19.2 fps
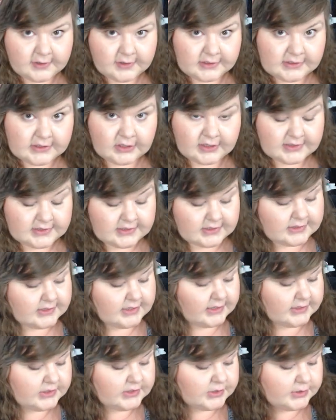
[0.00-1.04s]
ready, so let's just dig
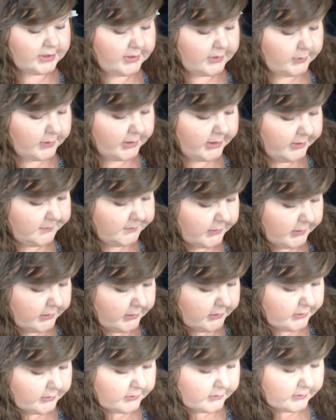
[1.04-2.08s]
in straight away.
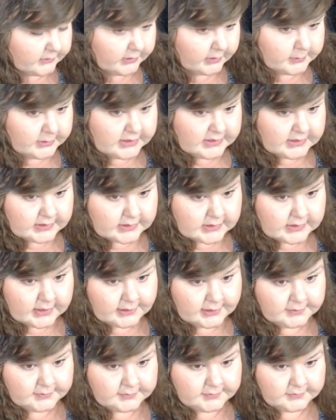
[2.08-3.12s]
Just got my scissors
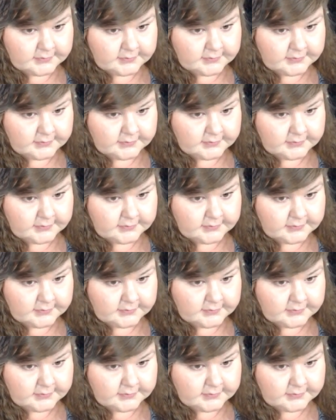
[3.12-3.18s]
out,